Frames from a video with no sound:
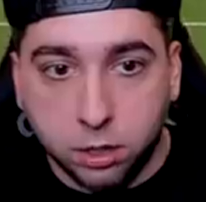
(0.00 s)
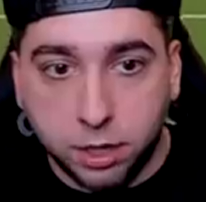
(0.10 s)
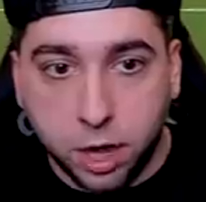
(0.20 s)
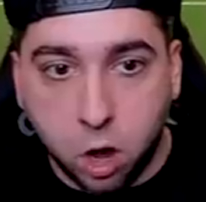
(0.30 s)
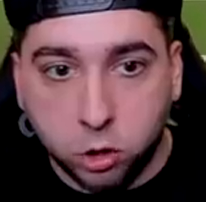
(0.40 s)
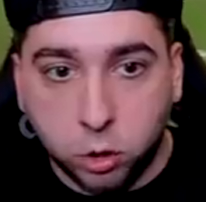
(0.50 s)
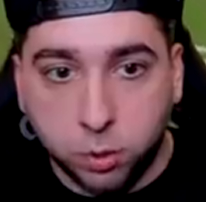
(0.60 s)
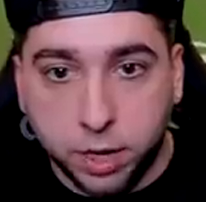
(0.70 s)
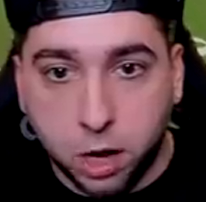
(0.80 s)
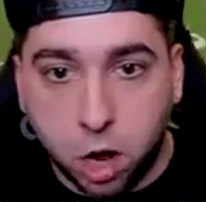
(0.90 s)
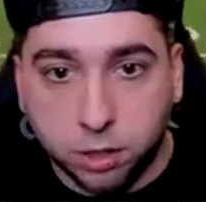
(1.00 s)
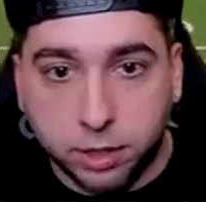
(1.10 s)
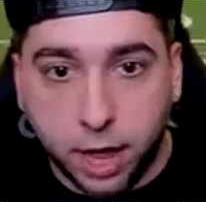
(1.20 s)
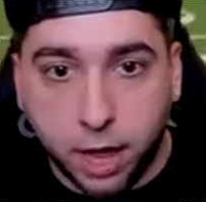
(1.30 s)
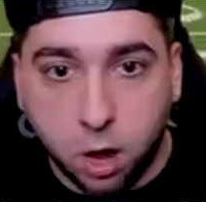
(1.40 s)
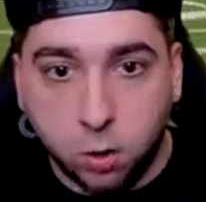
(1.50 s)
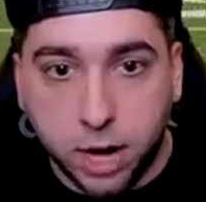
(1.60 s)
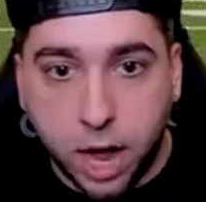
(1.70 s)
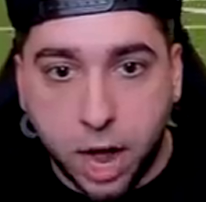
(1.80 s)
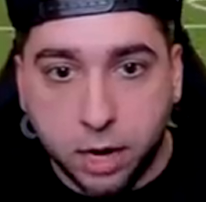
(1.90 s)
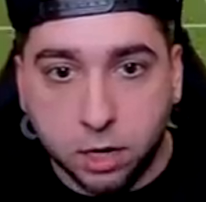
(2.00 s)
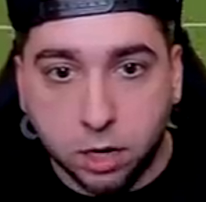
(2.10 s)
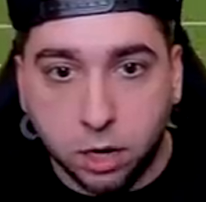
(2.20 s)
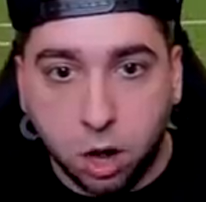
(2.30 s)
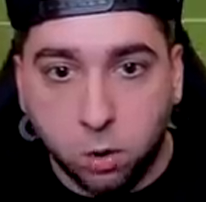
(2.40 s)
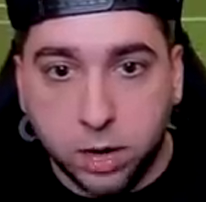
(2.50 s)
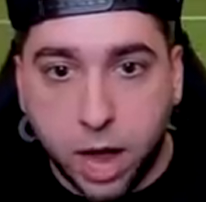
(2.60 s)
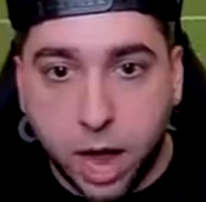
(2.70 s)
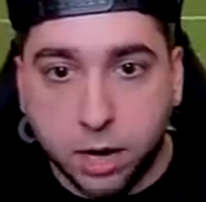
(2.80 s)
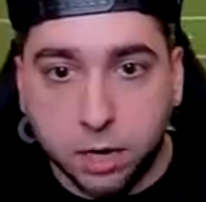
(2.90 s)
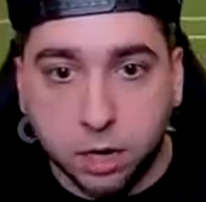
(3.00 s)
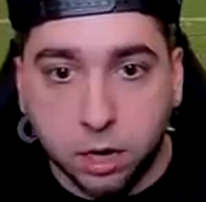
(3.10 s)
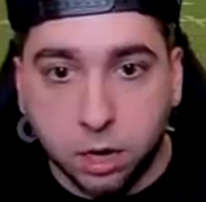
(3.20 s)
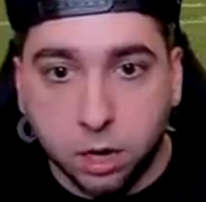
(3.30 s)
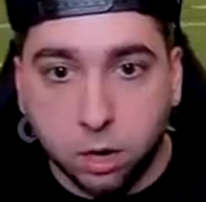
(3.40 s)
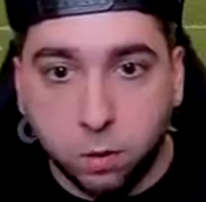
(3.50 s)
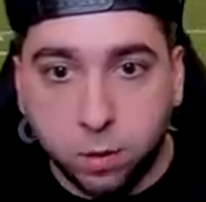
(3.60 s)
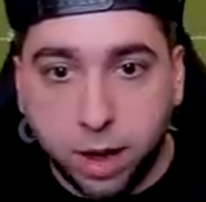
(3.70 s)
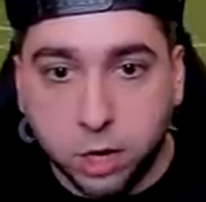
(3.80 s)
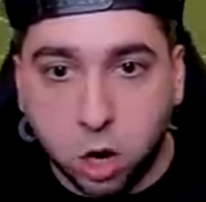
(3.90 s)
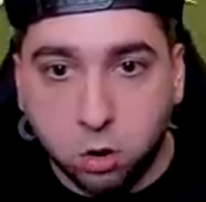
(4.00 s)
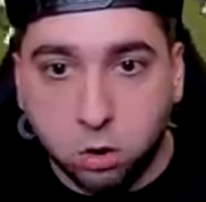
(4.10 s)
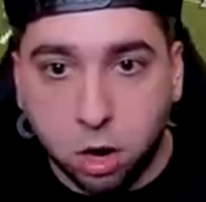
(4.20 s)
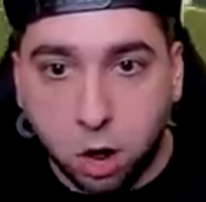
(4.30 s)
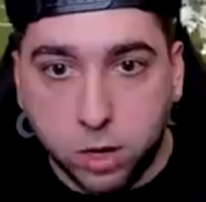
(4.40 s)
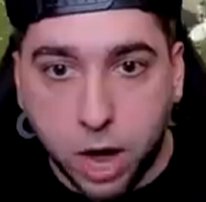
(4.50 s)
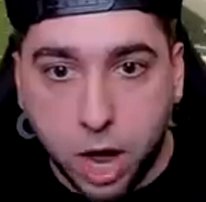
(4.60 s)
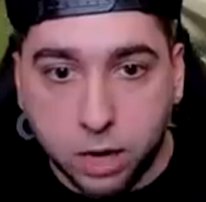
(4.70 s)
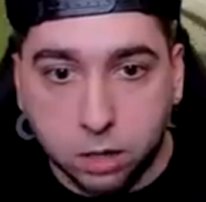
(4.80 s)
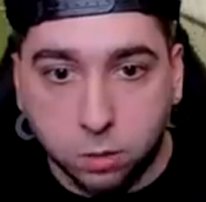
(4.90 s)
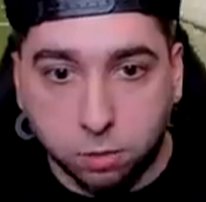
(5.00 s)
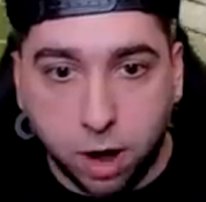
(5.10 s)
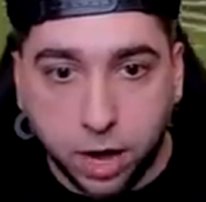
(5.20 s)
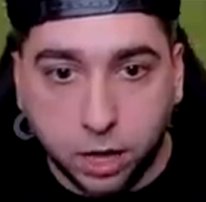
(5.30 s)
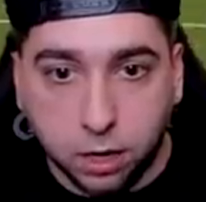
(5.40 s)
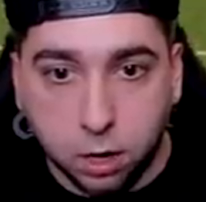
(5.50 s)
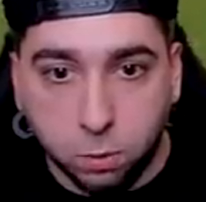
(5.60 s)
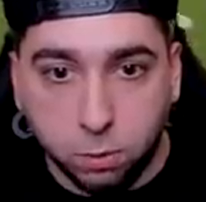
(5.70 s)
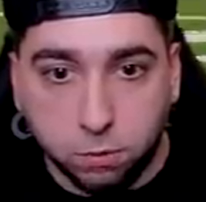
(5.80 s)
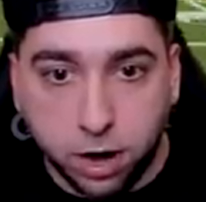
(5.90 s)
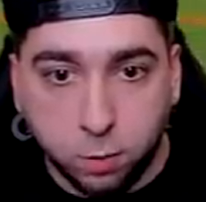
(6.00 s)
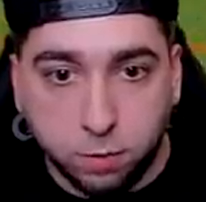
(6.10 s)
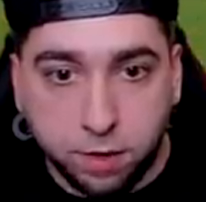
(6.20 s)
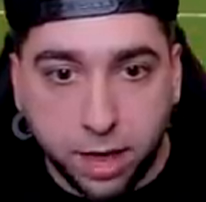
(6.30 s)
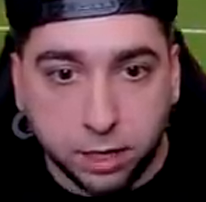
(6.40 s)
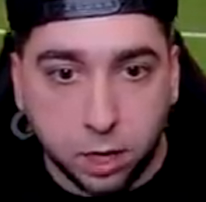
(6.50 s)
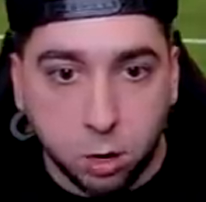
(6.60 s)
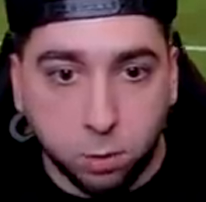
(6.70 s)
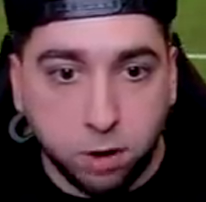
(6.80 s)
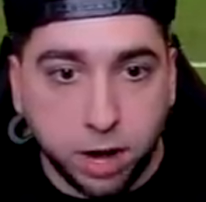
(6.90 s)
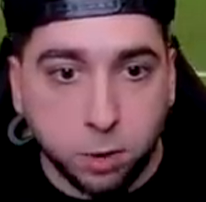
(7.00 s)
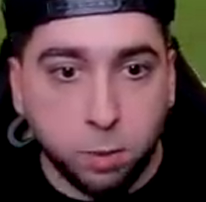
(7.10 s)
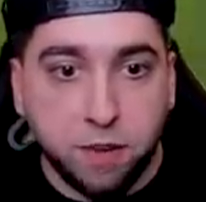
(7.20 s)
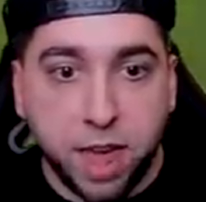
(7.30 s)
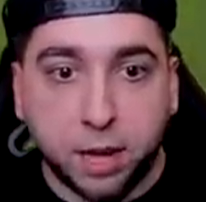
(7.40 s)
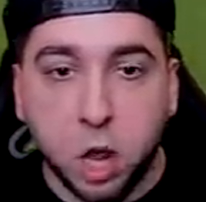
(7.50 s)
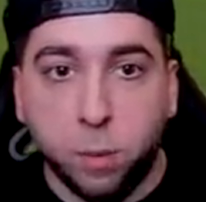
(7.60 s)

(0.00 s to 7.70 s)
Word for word: T.O. is doing it all today. Oh, God. Oh, God. Where do I go? Oh, God. We're running. We're running with Vick. We're running with Vick.